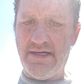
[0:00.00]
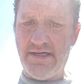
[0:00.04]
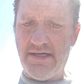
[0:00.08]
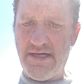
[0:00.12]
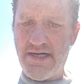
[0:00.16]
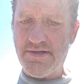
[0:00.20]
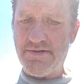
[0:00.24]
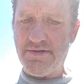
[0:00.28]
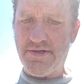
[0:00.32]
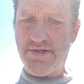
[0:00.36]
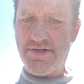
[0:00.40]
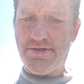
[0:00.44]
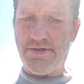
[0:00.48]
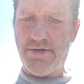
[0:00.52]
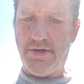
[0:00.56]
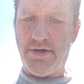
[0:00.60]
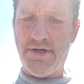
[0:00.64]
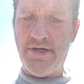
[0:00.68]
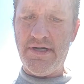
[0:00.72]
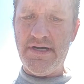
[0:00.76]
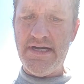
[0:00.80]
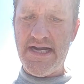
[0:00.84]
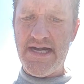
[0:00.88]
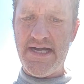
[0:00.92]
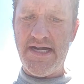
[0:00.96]
an electric
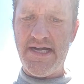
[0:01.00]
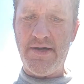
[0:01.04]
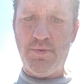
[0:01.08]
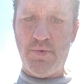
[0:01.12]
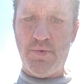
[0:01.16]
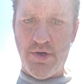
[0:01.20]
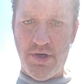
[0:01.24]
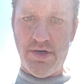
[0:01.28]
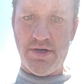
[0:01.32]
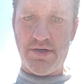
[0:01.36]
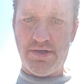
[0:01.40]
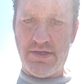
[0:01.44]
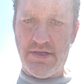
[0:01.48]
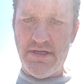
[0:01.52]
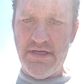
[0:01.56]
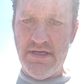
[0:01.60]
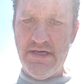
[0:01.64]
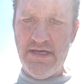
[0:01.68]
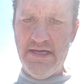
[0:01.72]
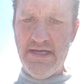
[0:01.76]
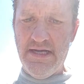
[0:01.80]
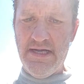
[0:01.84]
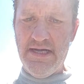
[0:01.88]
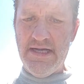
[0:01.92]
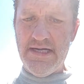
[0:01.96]
start, and it worked.
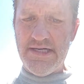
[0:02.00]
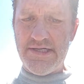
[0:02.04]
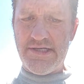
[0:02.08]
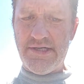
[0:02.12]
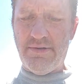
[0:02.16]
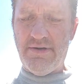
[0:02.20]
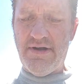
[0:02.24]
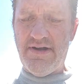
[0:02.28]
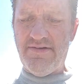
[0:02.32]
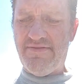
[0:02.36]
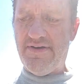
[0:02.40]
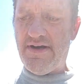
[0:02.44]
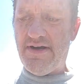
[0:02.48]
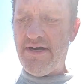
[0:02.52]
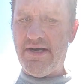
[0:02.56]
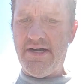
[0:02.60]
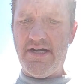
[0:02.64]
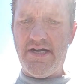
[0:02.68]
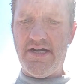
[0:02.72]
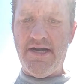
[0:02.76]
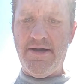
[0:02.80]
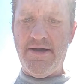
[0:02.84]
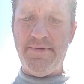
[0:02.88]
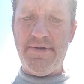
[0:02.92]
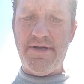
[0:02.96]
So I fired it up,